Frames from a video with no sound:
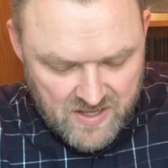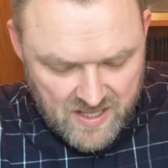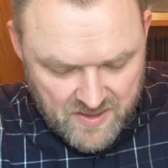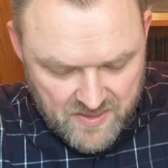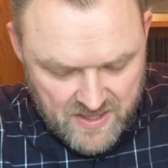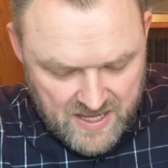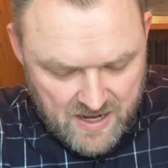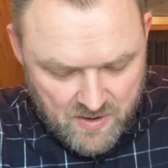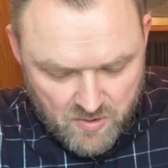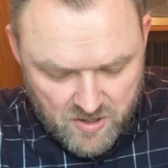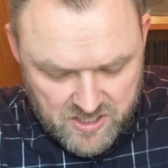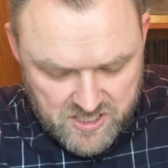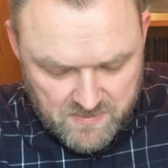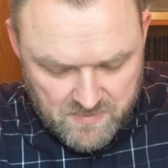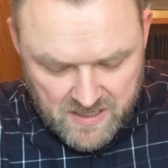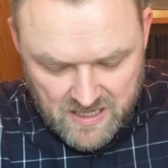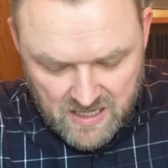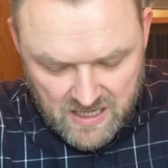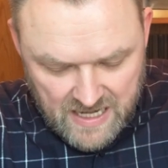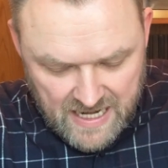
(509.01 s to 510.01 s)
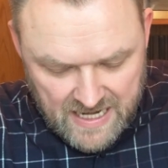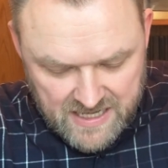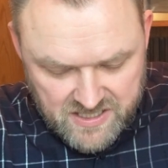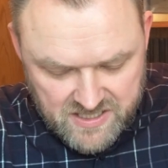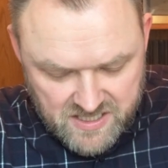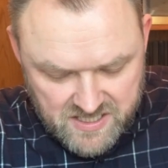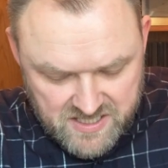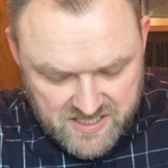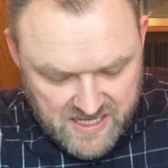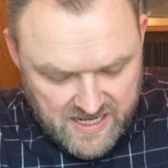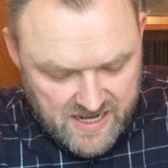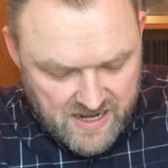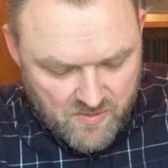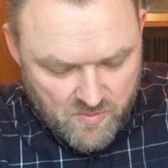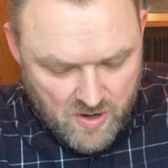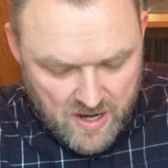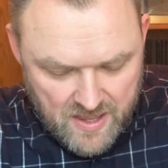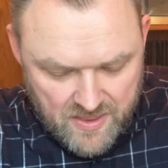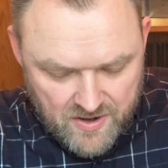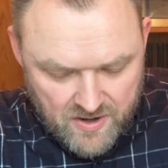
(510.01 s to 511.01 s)
They were to be led to see
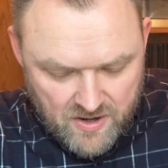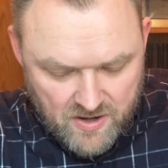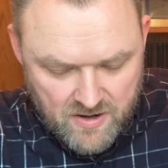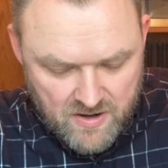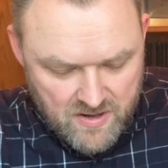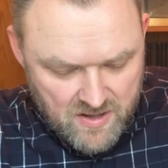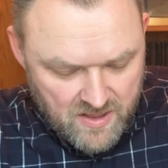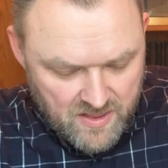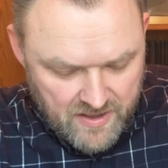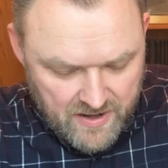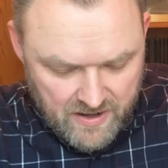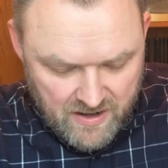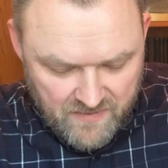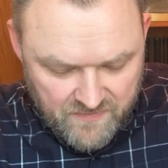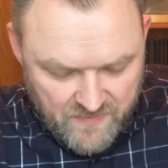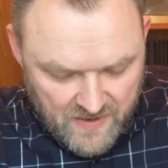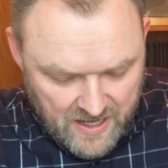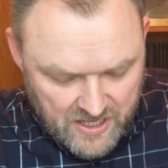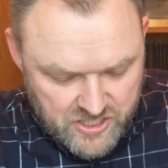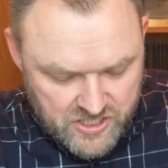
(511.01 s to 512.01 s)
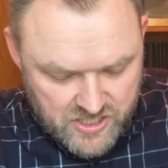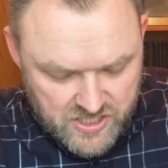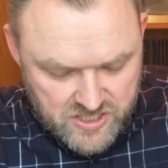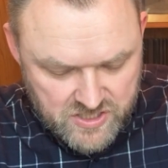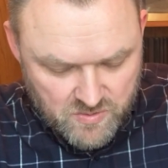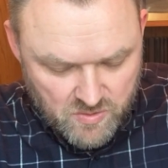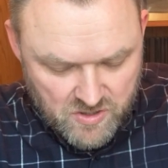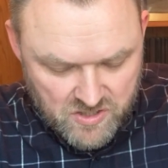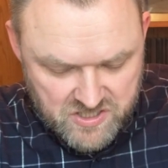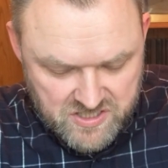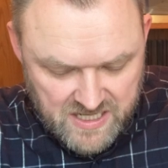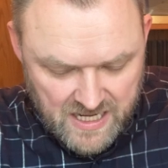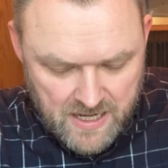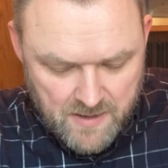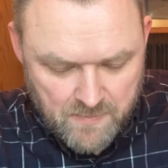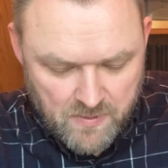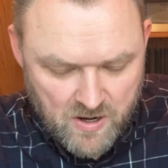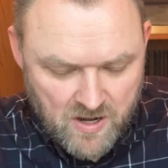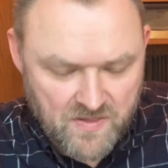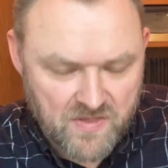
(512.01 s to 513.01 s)
whether their affections were set
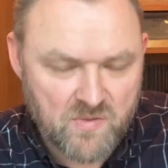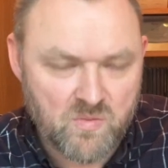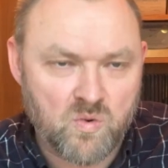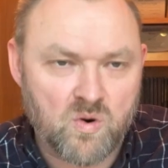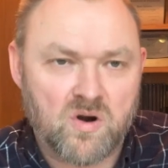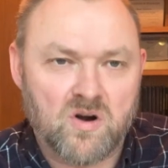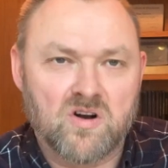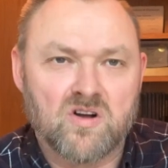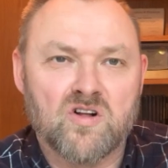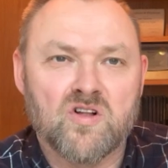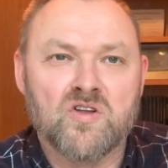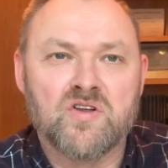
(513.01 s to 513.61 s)
upon the world